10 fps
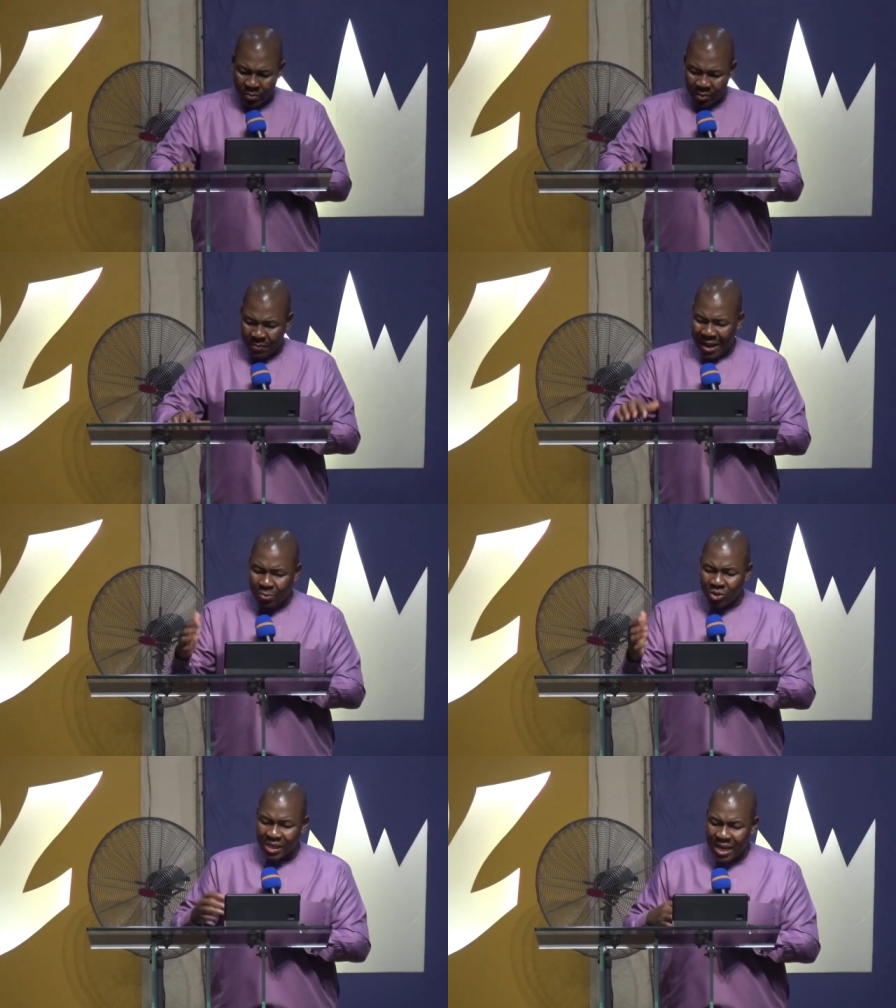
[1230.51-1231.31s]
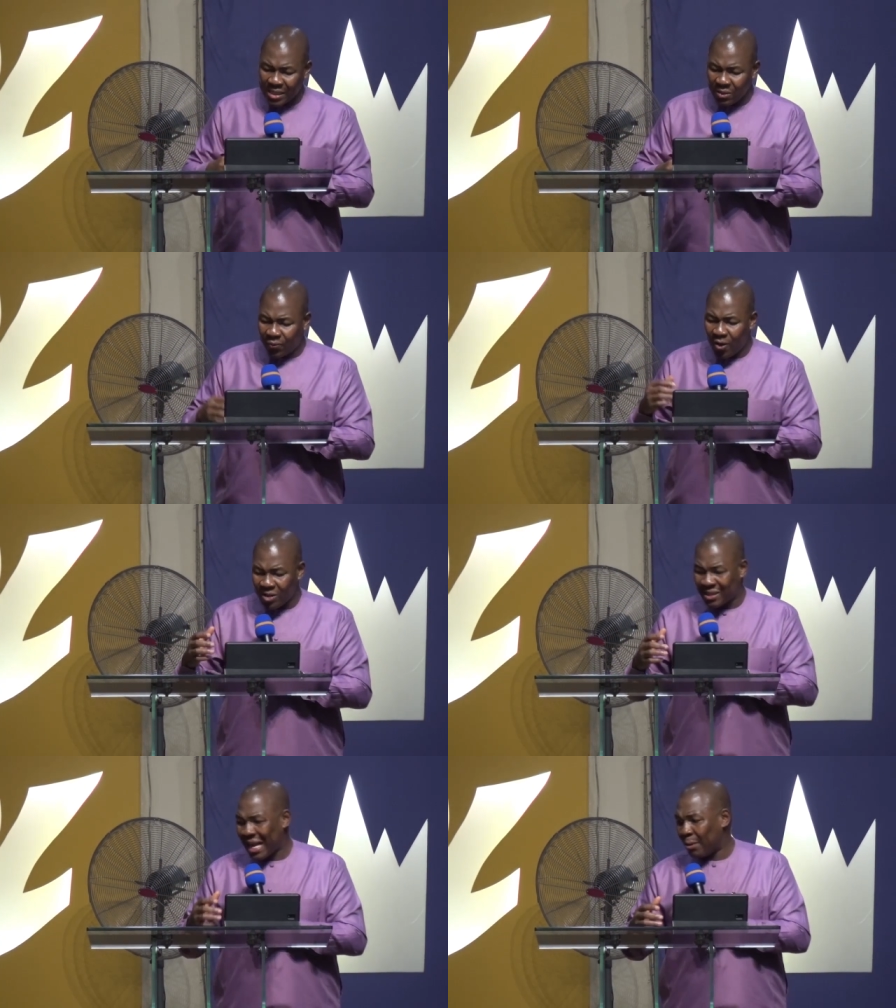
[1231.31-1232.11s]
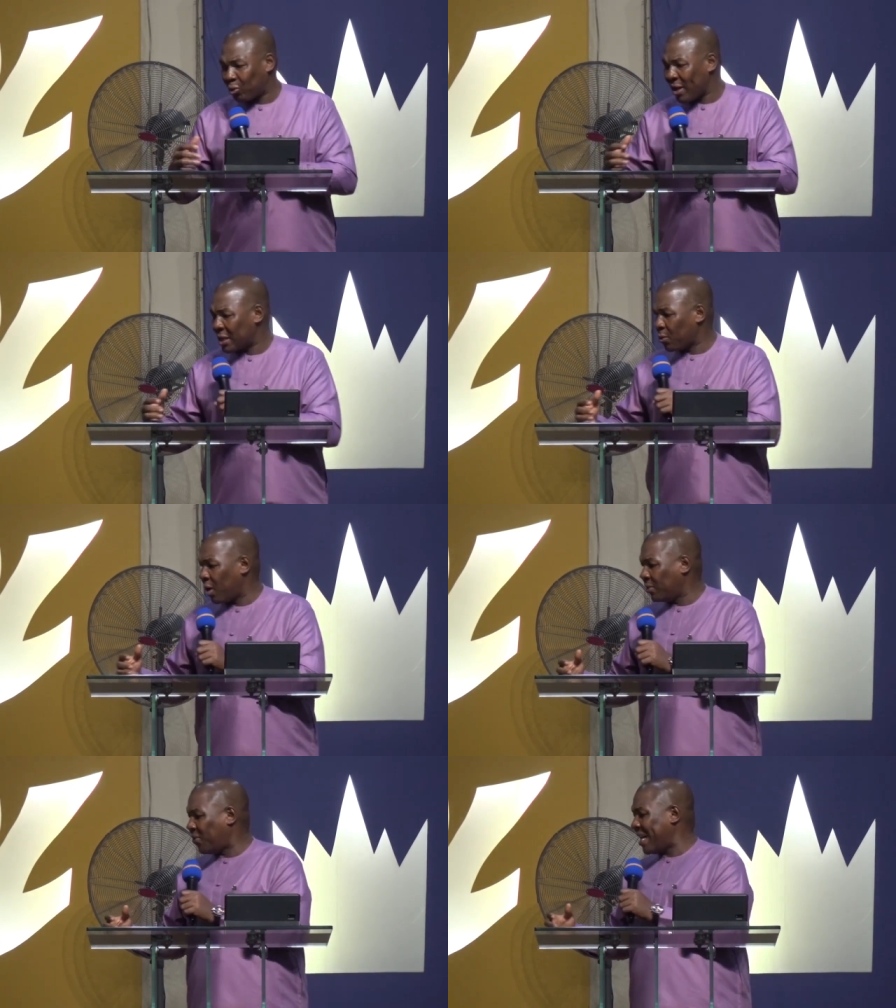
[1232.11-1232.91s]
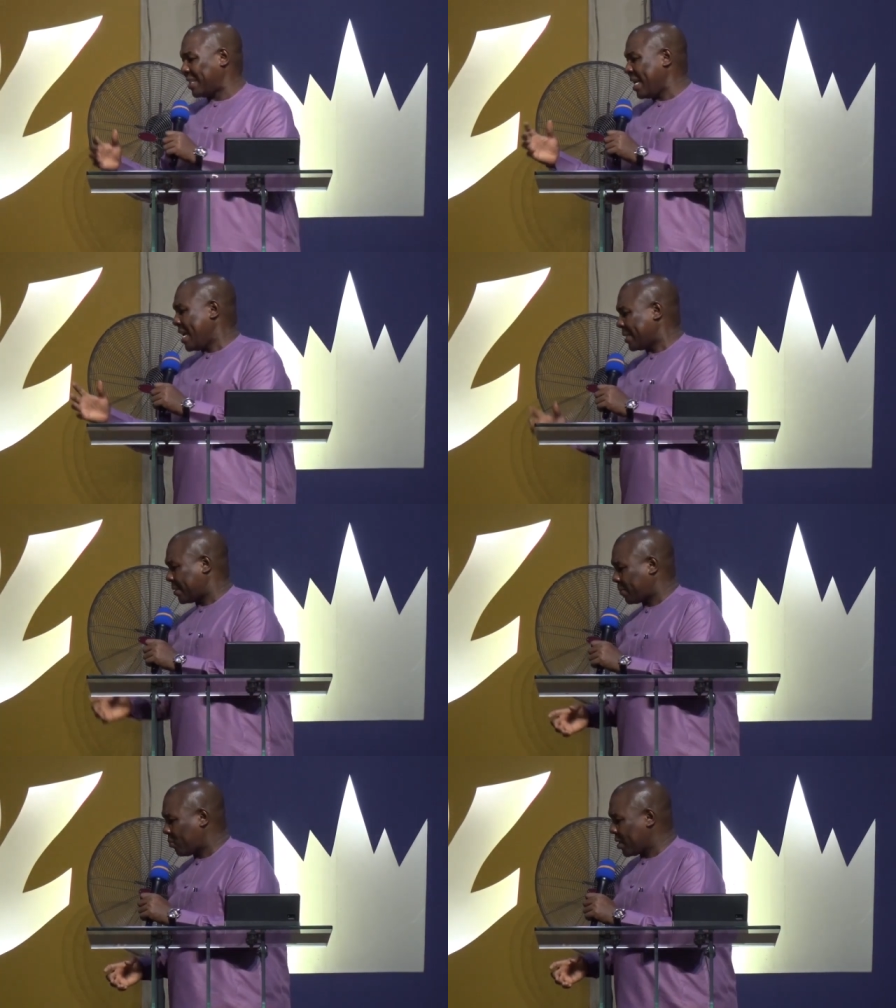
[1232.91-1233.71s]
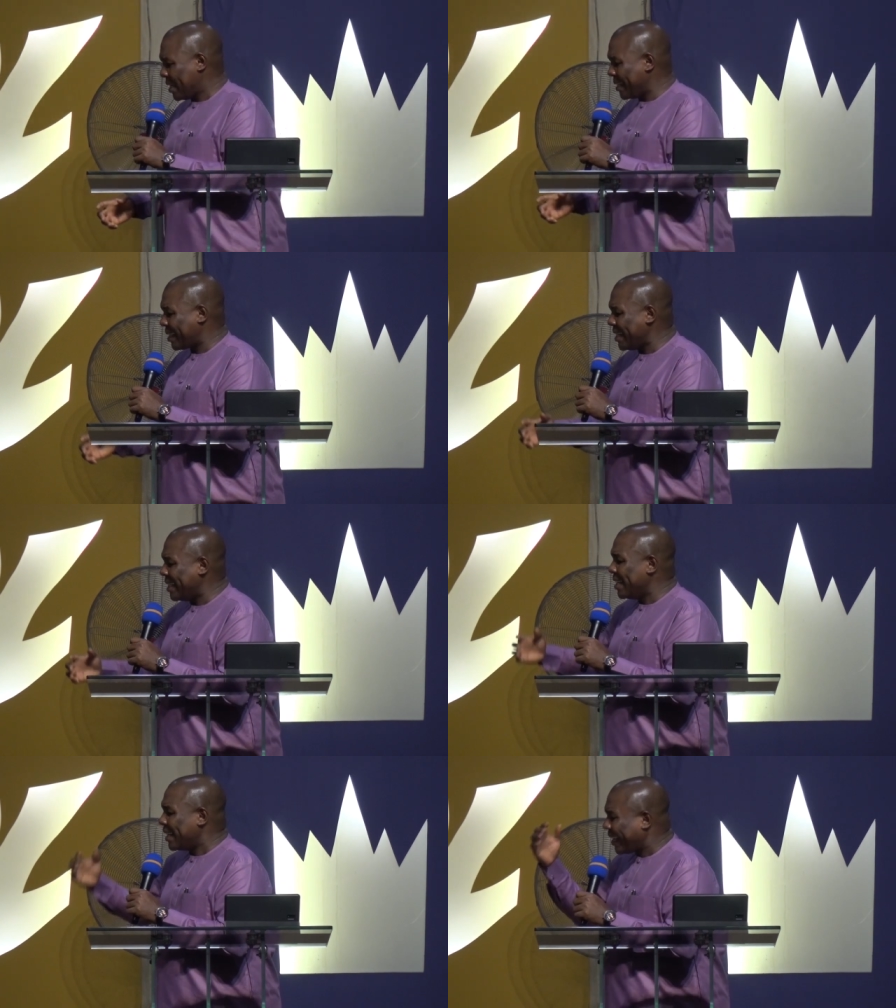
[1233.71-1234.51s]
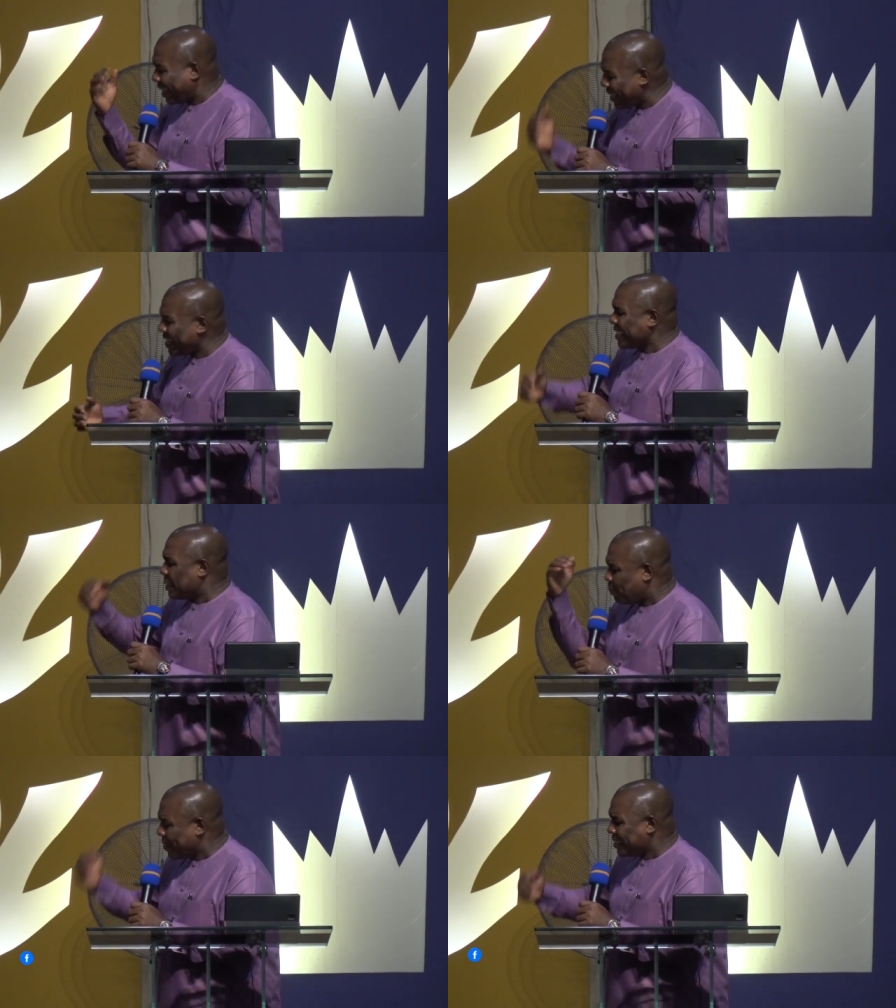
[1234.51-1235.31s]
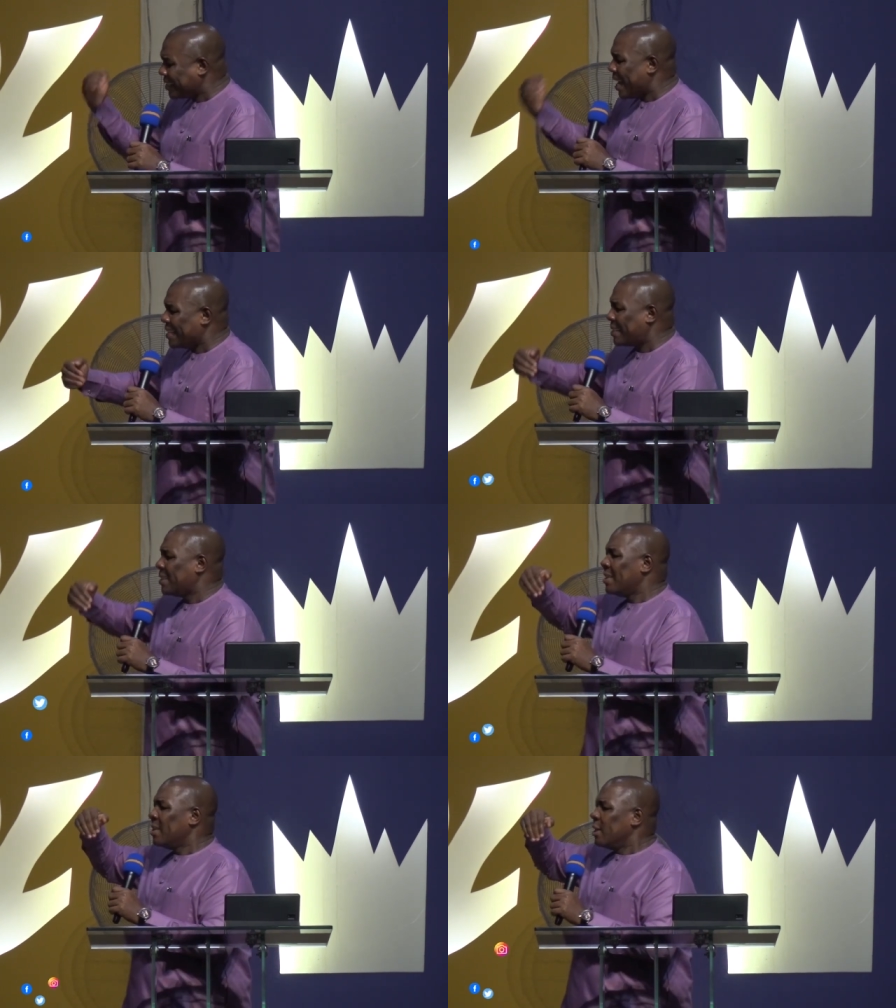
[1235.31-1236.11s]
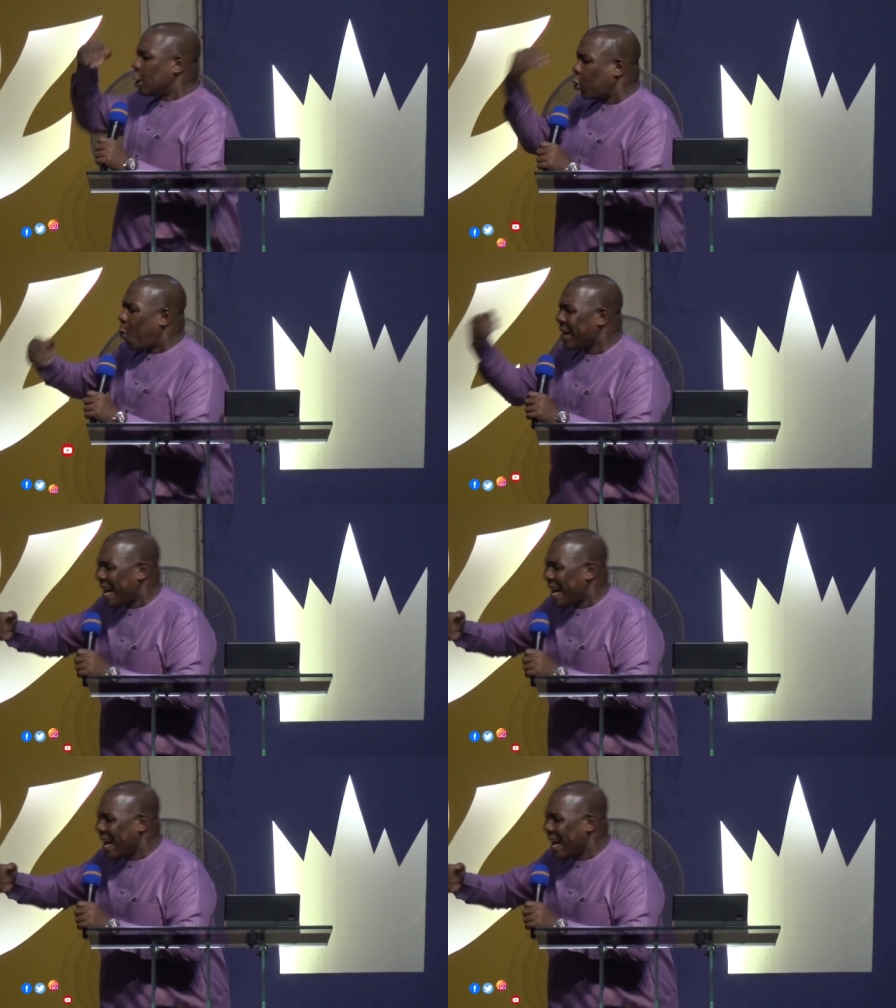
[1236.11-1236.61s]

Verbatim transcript: The Bible says in 1 Samuel 21 verse 8, it says, the king's business require